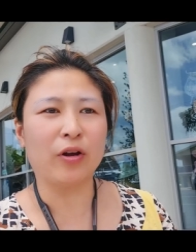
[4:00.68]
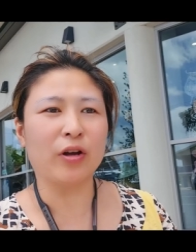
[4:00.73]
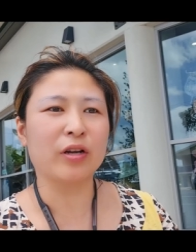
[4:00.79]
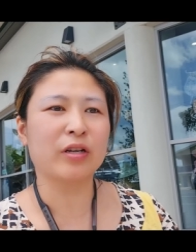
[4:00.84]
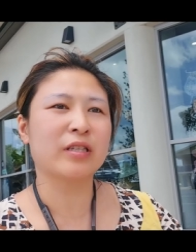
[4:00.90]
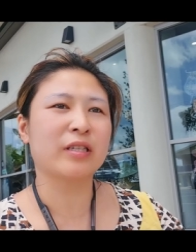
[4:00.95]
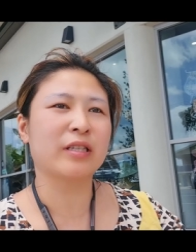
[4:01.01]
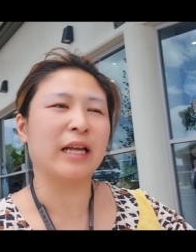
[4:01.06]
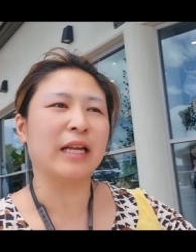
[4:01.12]

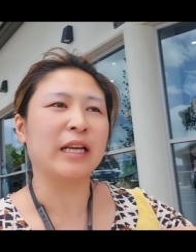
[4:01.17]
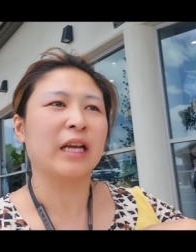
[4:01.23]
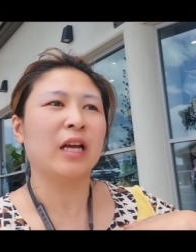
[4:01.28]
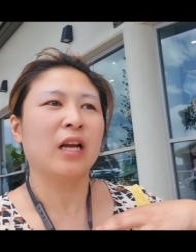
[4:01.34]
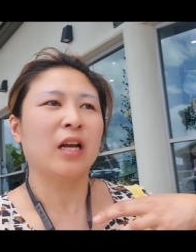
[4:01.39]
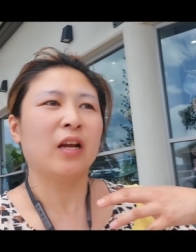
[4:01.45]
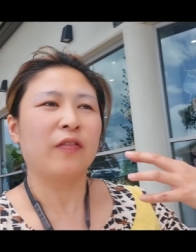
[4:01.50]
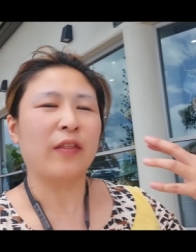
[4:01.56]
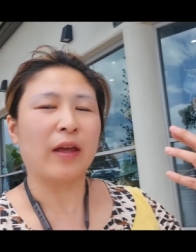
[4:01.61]
perks that
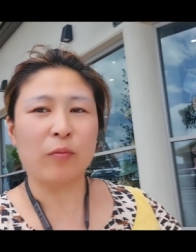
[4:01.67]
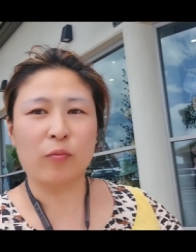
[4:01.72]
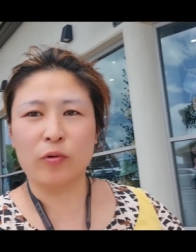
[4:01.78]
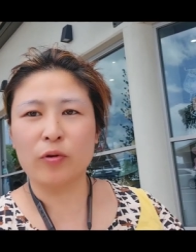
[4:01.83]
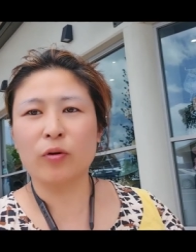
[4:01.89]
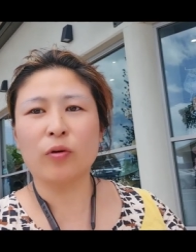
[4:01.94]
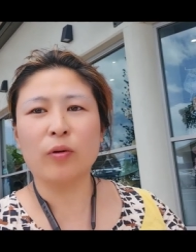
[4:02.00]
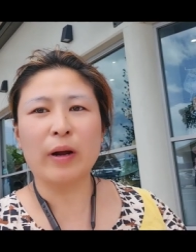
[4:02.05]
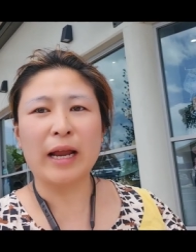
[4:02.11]
they
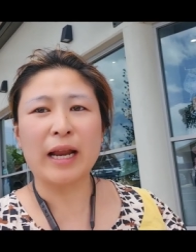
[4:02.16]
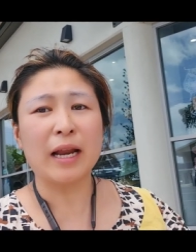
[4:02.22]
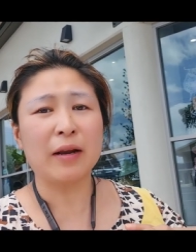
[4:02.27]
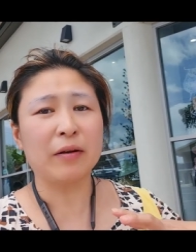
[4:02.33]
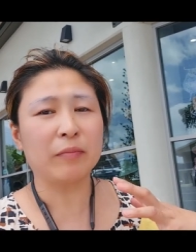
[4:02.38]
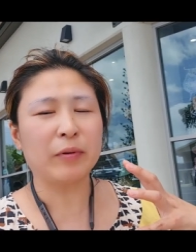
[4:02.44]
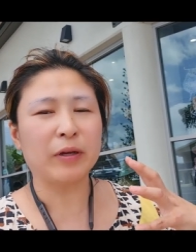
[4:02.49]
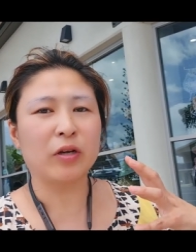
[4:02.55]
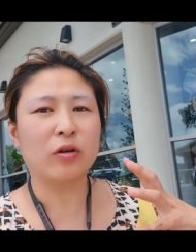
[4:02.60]
will,
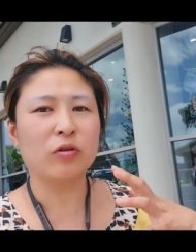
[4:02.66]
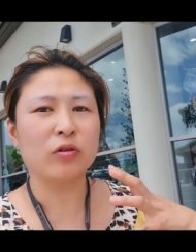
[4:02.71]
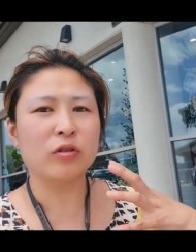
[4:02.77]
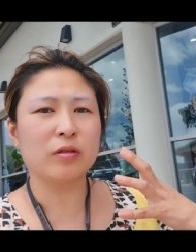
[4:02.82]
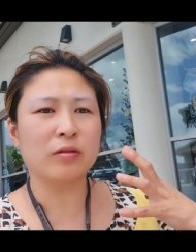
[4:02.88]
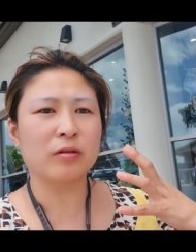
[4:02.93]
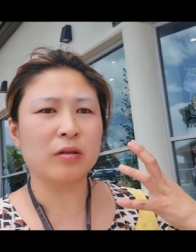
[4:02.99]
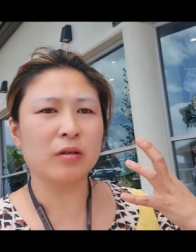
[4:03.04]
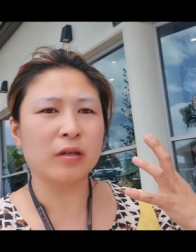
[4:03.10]
and
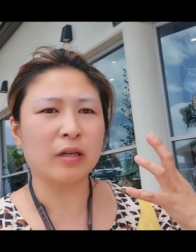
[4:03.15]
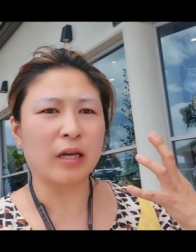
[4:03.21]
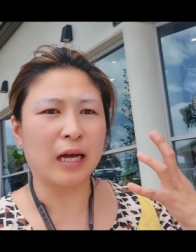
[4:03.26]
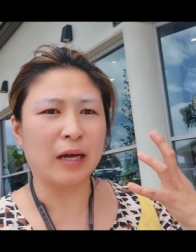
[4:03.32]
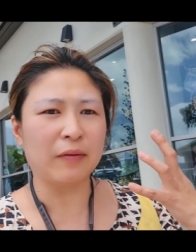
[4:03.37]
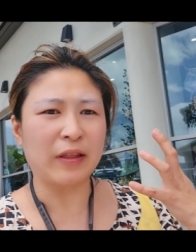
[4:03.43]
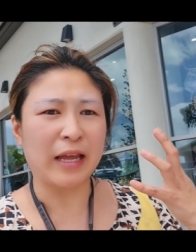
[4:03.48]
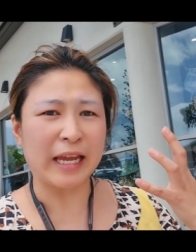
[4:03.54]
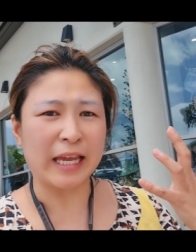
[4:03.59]
because
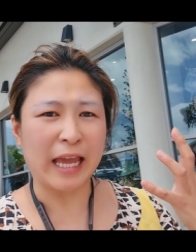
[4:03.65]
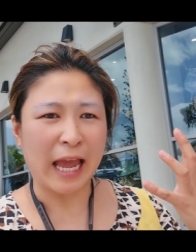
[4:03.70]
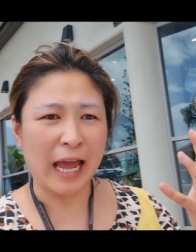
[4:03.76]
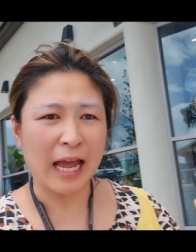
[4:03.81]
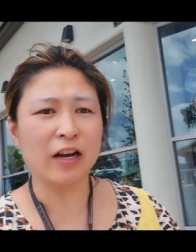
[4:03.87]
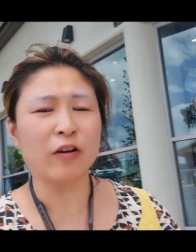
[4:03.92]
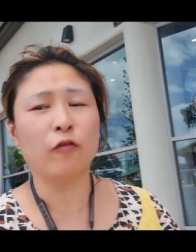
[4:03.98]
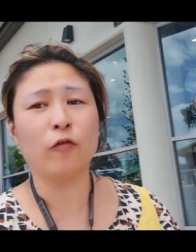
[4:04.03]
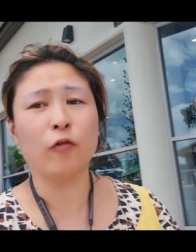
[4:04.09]
uh, they
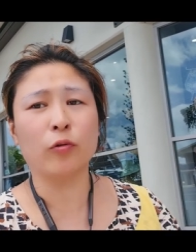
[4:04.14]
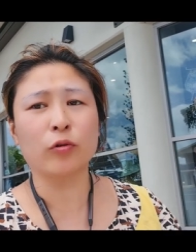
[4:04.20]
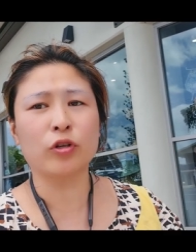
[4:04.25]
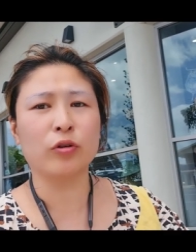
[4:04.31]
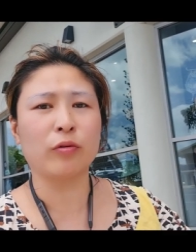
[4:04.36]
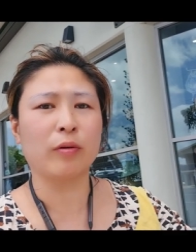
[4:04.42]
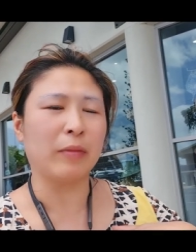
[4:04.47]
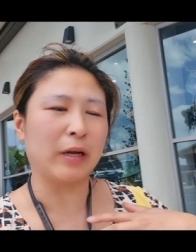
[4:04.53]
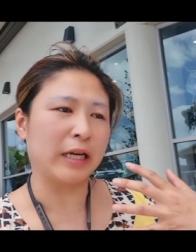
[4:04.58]
can afford
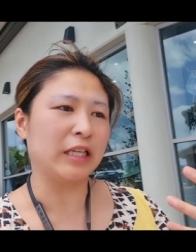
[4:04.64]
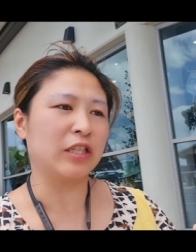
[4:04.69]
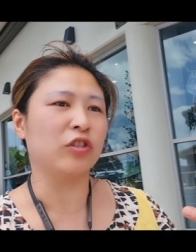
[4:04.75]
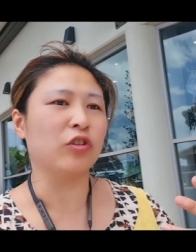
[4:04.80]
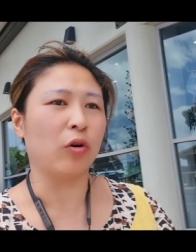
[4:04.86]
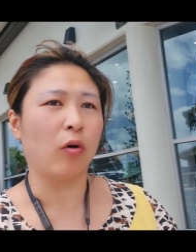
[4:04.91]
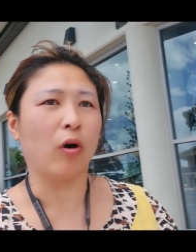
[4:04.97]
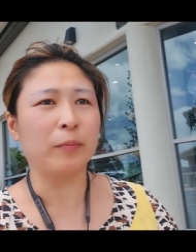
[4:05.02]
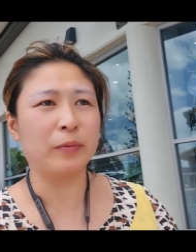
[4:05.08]
to and money's
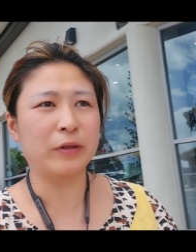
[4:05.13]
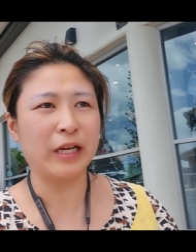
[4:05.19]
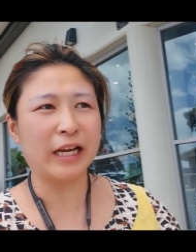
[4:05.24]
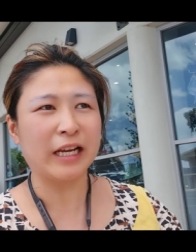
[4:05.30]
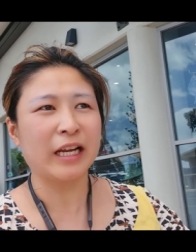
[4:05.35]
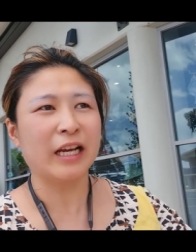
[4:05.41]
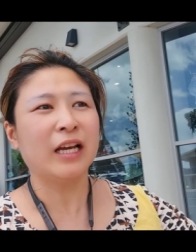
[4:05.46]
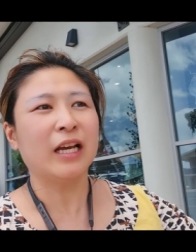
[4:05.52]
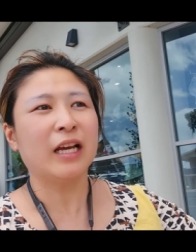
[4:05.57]
no
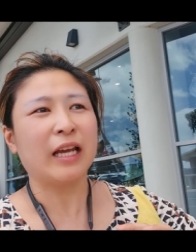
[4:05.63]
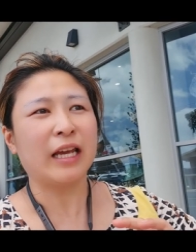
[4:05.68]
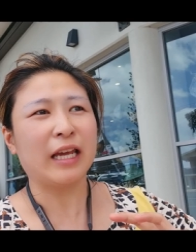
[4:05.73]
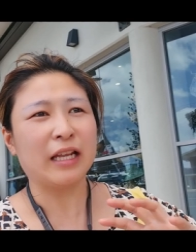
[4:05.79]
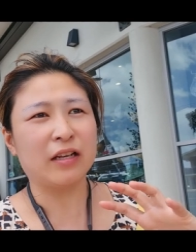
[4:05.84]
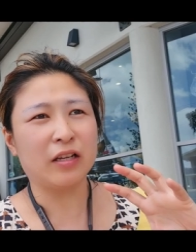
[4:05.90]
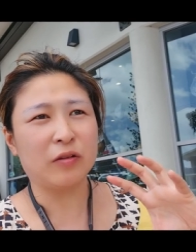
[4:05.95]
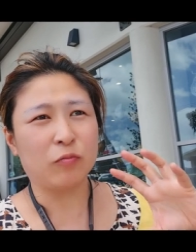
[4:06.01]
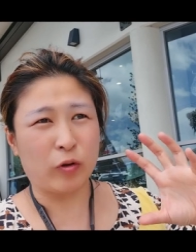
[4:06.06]
object
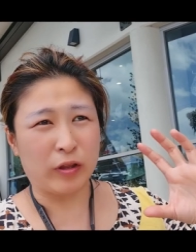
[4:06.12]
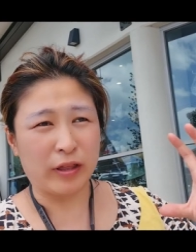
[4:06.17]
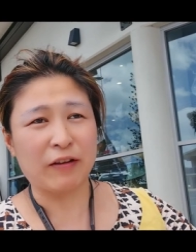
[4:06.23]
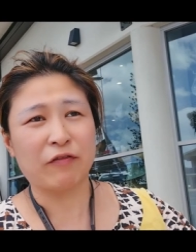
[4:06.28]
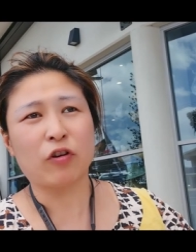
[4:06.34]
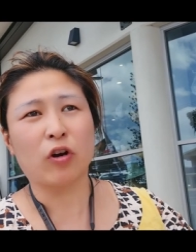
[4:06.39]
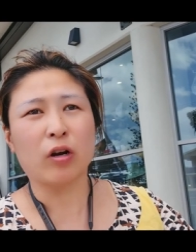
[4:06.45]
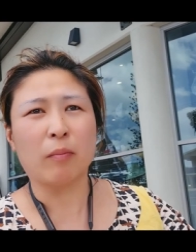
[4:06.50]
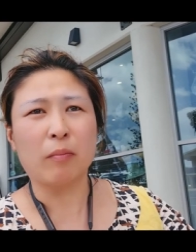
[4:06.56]
in, in when
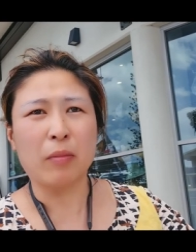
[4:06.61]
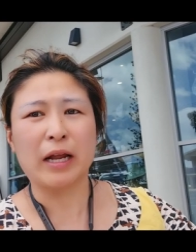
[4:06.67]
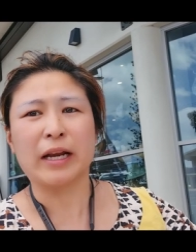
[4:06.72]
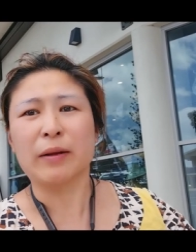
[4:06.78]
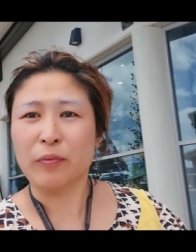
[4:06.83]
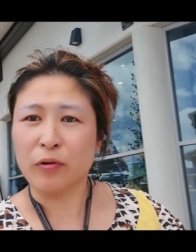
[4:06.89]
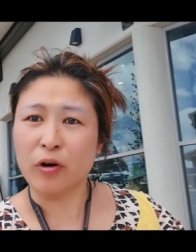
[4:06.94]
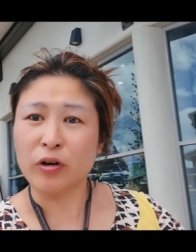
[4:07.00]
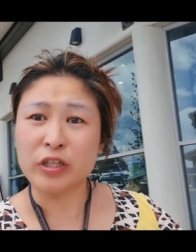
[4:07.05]
they've got a
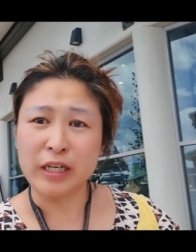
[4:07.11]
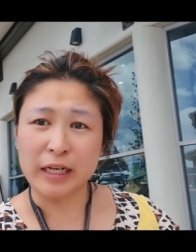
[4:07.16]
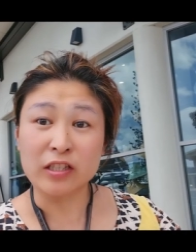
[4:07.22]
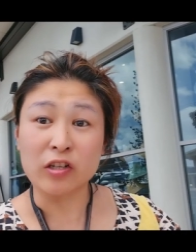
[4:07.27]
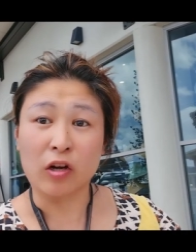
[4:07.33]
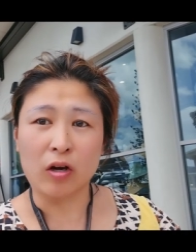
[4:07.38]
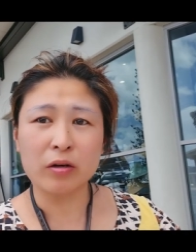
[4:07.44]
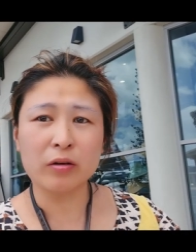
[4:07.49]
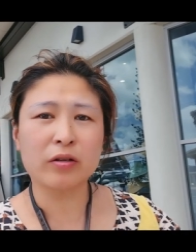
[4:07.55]
mining
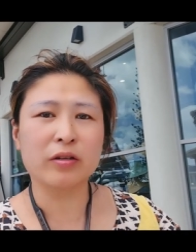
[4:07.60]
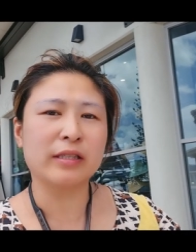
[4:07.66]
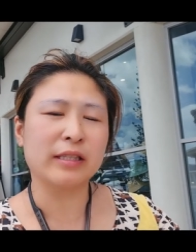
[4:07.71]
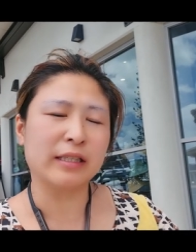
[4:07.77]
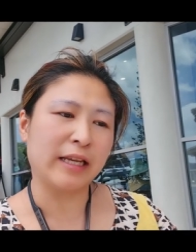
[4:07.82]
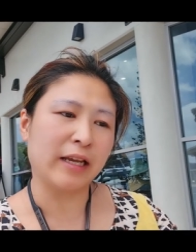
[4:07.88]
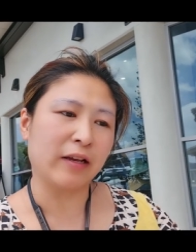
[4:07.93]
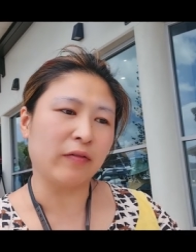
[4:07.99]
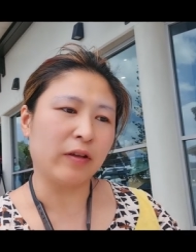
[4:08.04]
project on because
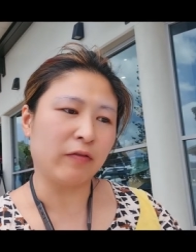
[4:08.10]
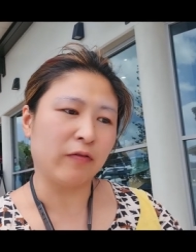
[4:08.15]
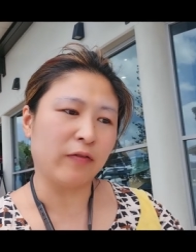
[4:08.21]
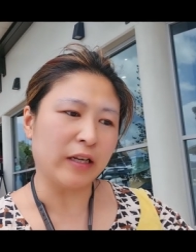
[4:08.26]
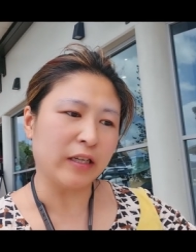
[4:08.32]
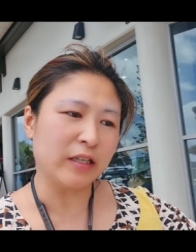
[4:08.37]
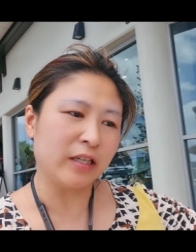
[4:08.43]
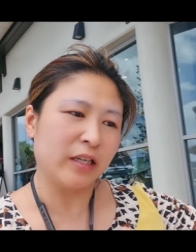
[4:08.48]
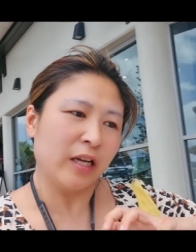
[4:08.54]
it's heavily
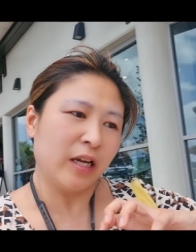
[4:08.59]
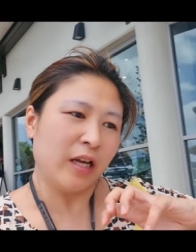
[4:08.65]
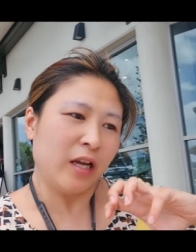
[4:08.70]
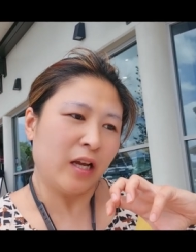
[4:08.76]
funded